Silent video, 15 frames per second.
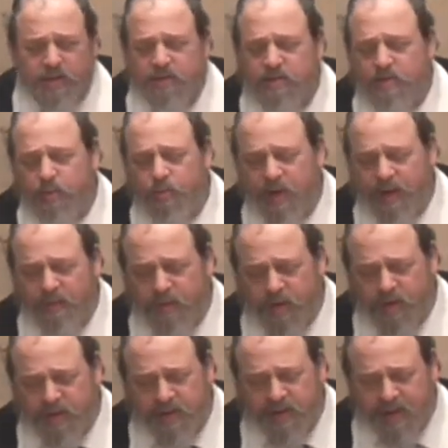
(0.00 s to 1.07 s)
So Rav
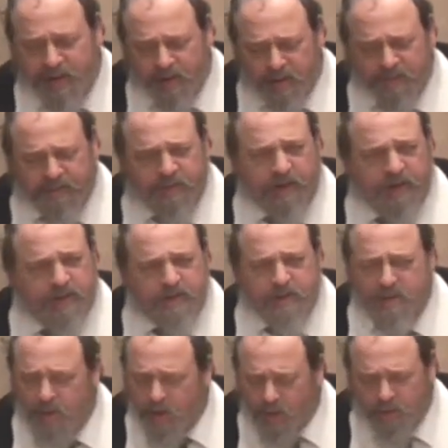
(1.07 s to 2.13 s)
wanted to clarify. He
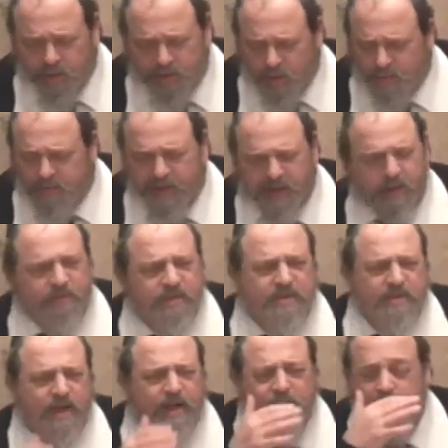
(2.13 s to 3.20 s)
said, no, don't make a
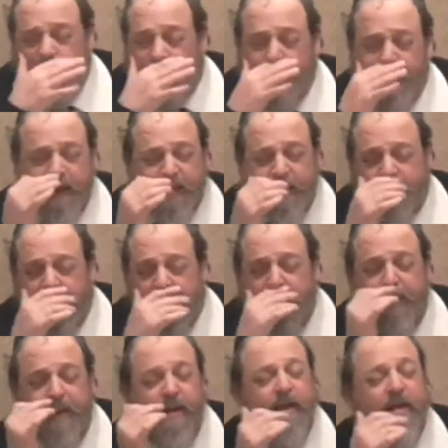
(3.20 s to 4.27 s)
mistake. Don't think that
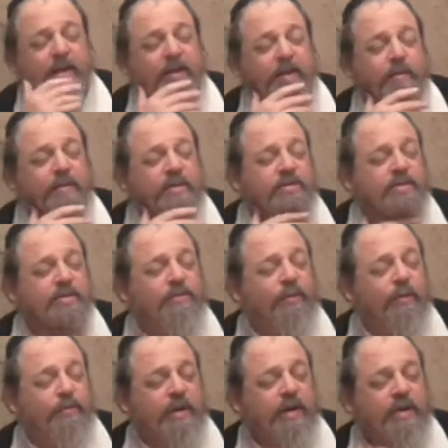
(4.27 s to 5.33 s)
the Mishnah is
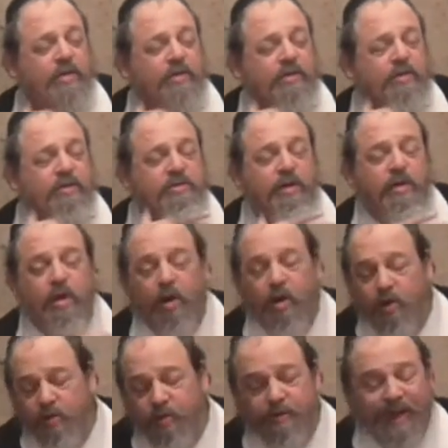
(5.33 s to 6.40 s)
forbidding you to use a
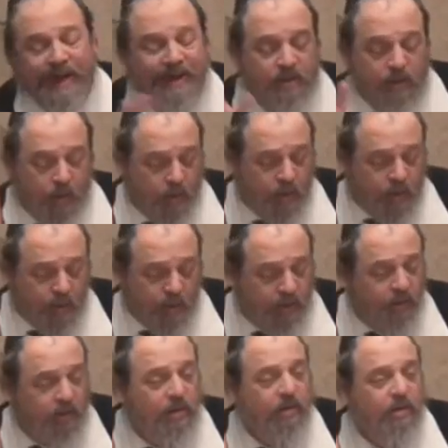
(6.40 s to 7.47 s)
kardum at
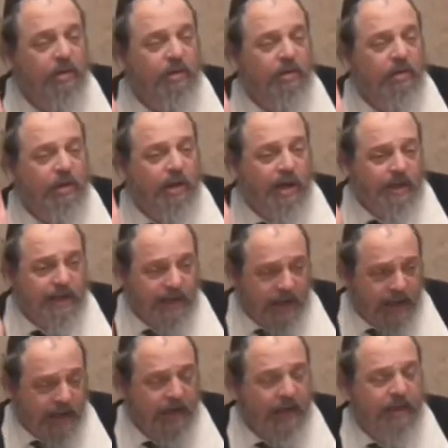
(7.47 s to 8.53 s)
all. I
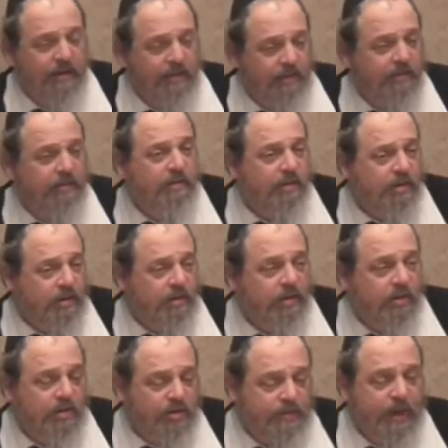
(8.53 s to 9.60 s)
can
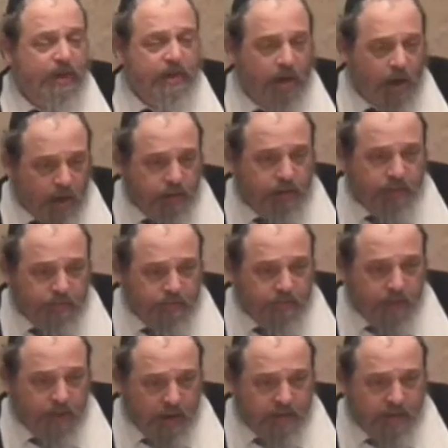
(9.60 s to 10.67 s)
use my kardum
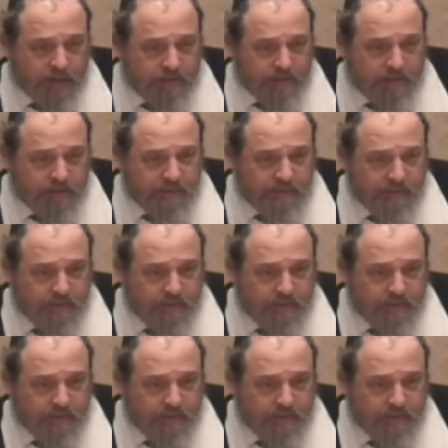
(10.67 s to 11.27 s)
on Yom Tov.